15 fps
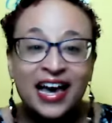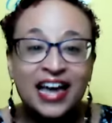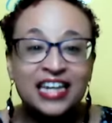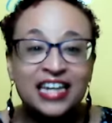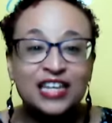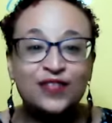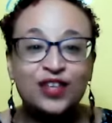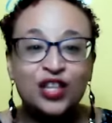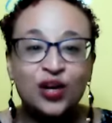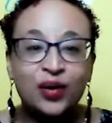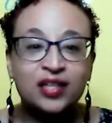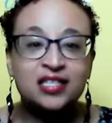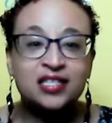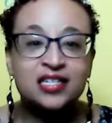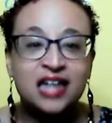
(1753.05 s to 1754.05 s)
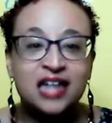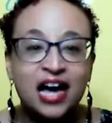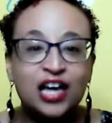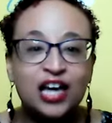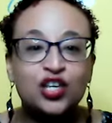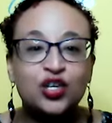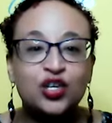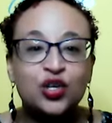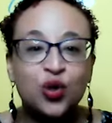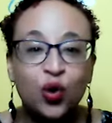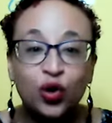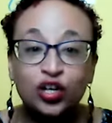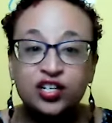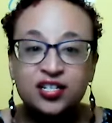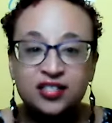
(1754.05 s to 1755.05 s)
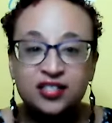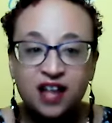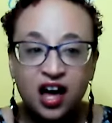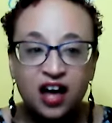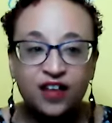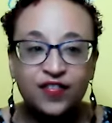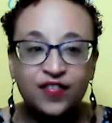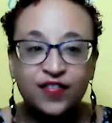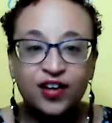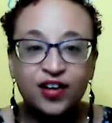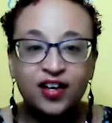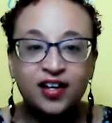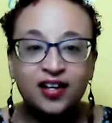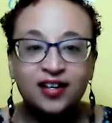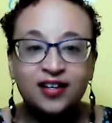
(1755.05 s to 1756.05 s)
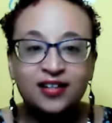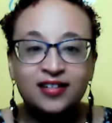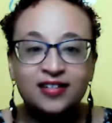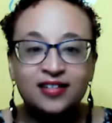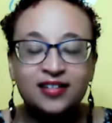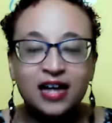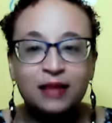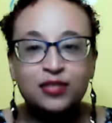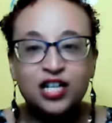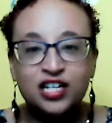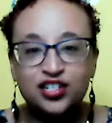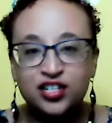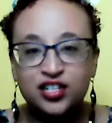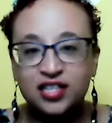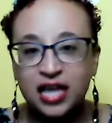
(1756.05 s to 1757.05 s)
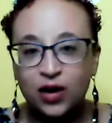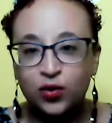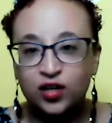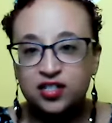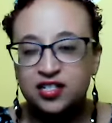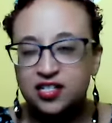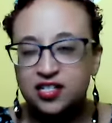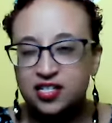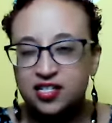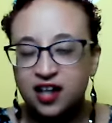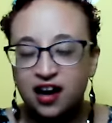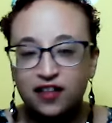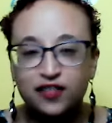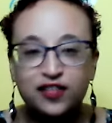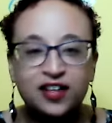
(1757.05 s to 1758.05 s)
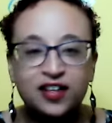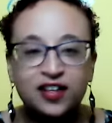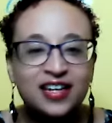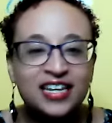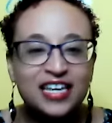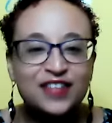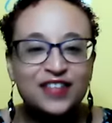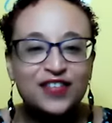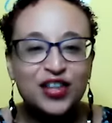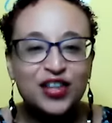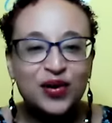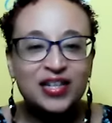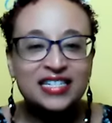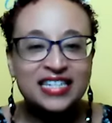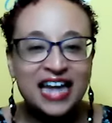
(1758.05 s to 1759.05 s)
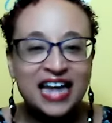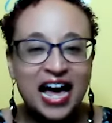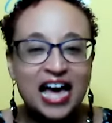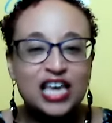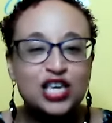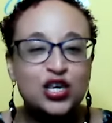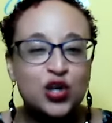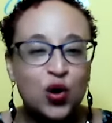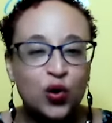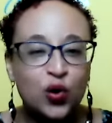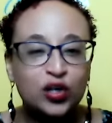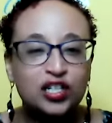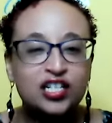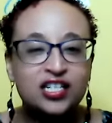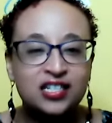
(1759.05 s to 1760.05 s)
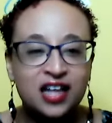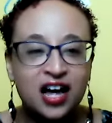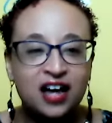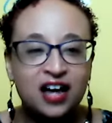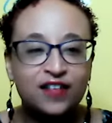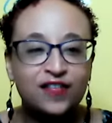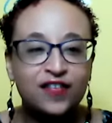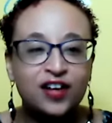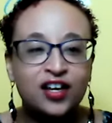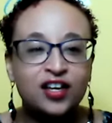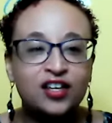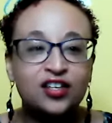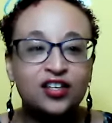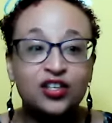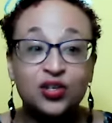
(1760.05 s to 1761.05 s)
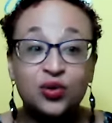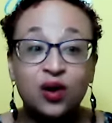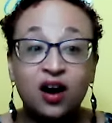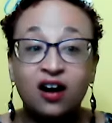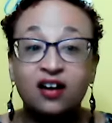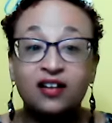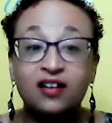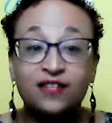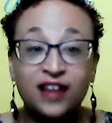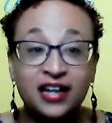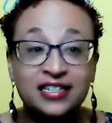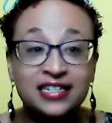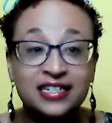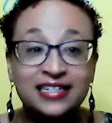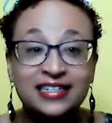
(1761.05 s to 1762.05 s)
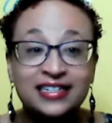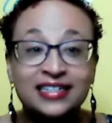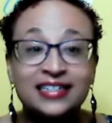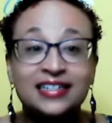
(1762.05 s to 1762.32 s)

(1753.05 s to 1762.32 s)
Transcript: And even though it's not your stuff, I'm changing that word to stuff. Even though it's not your stuff, you are affected.